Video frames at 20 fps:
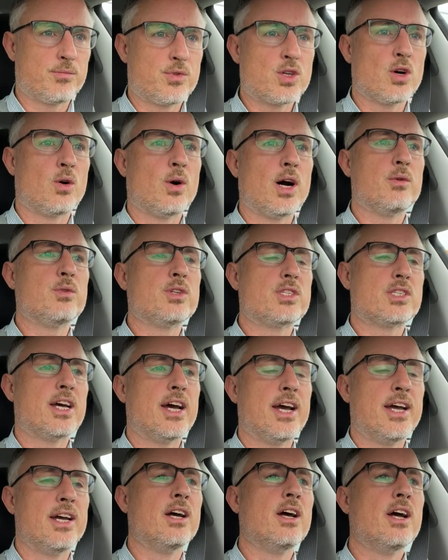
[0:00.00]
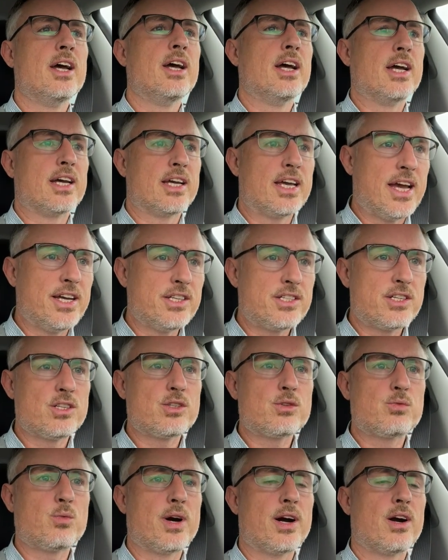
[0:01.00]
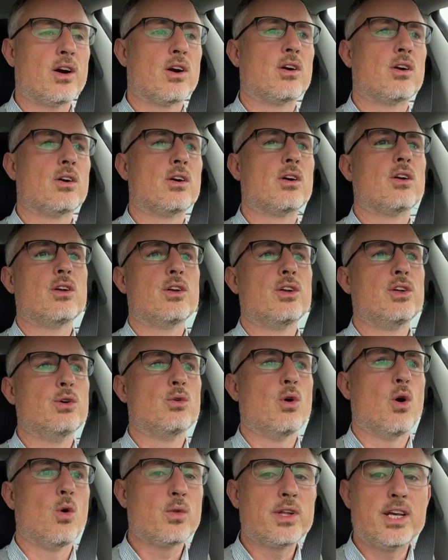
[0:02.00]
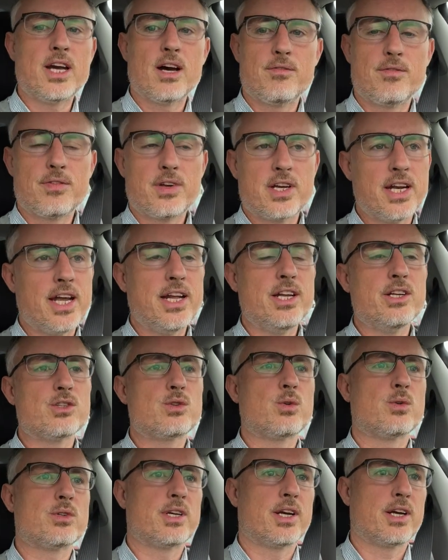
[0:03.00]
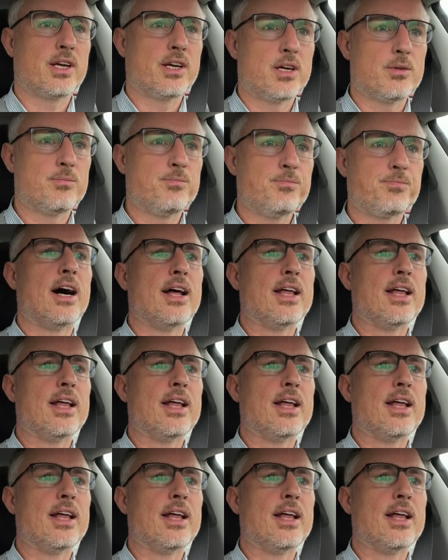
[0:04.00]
So I would say in cases where you only have Canadian source income,